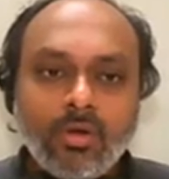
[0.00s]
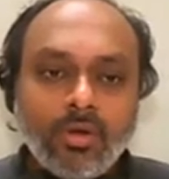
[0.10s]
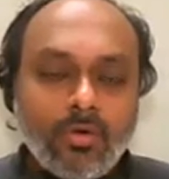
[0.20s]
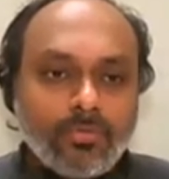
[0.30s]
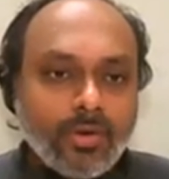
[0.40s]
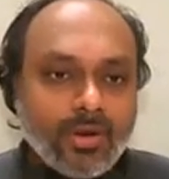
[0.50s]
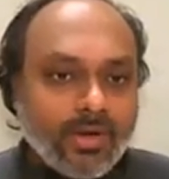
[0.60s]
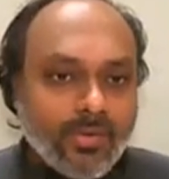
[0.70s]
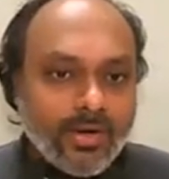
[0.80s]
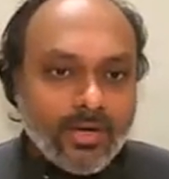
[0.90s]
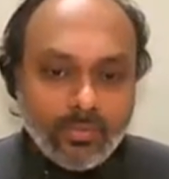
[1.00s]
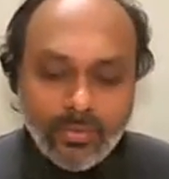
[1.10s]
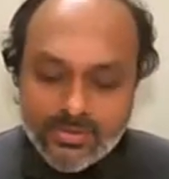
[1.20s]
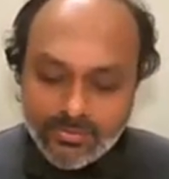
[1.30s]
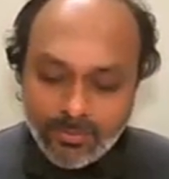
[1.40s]
Now for evaluating
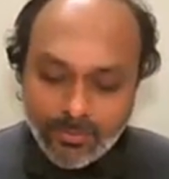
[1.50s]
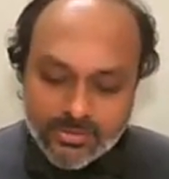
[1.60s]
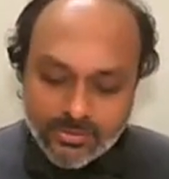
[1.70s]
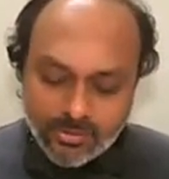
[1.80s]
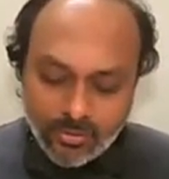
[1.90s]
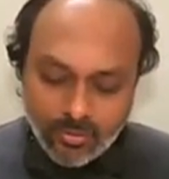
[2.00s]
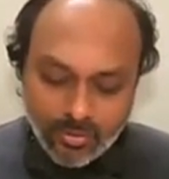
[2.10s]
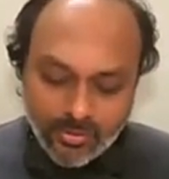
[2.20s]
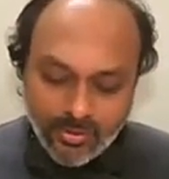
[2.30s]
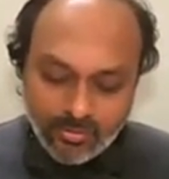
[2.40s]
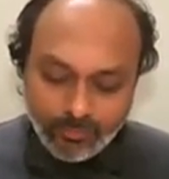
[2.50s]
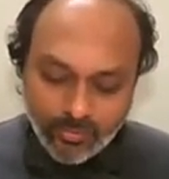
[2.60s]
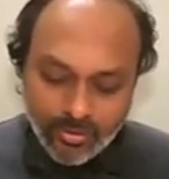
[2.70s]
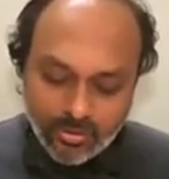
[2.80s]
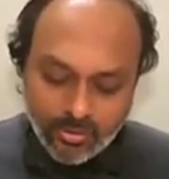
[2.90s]
27%, note that
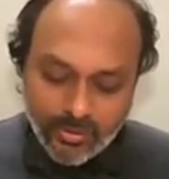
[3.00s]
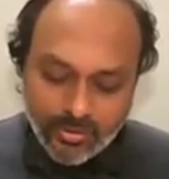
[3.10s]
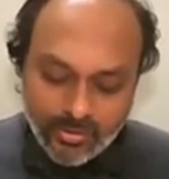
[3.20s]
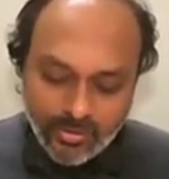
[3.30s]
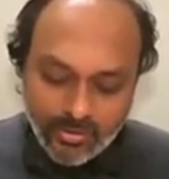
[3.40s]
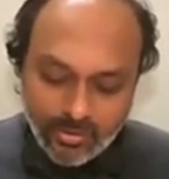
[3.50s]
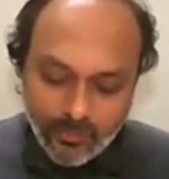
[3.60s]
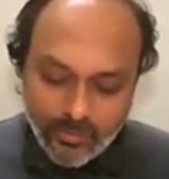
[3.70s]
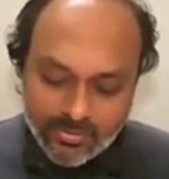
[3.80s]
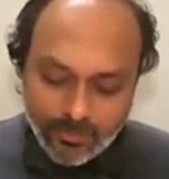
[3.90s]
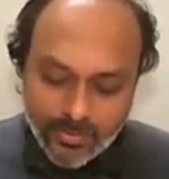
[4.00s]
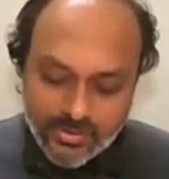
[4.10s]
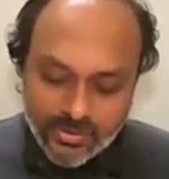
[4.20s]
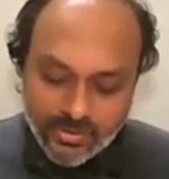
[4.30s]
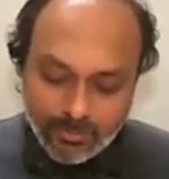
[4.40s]
quickly
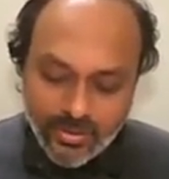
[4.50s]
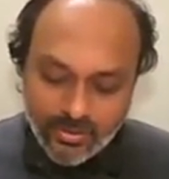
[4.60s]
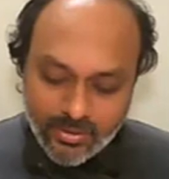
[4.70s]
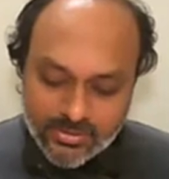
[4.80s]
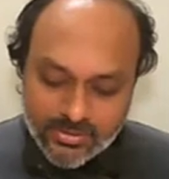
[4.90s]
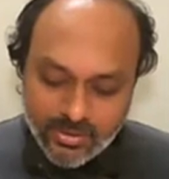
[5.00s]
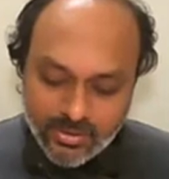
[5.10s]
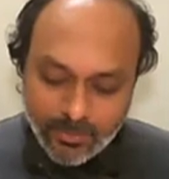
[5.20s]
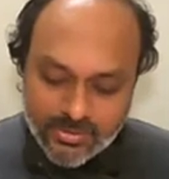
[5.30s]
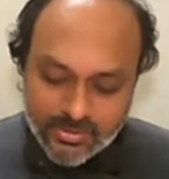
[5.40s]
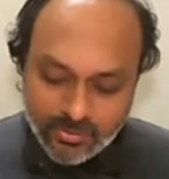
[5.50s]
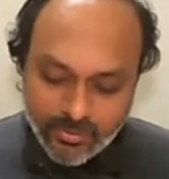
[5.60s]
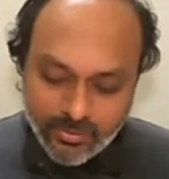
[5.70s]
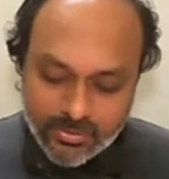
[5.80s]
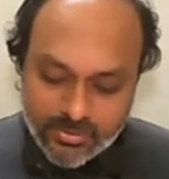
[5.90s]
27% can be written as 30%
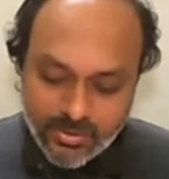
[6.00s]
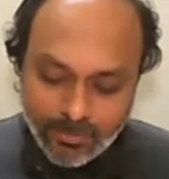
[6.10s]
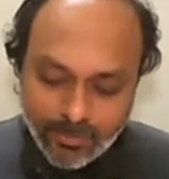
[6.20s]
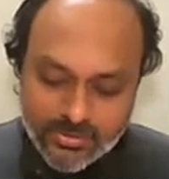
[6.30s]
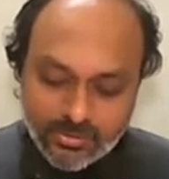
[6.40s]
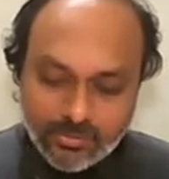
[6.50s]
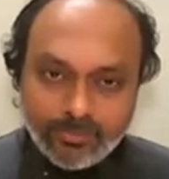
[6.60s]
minus 3%.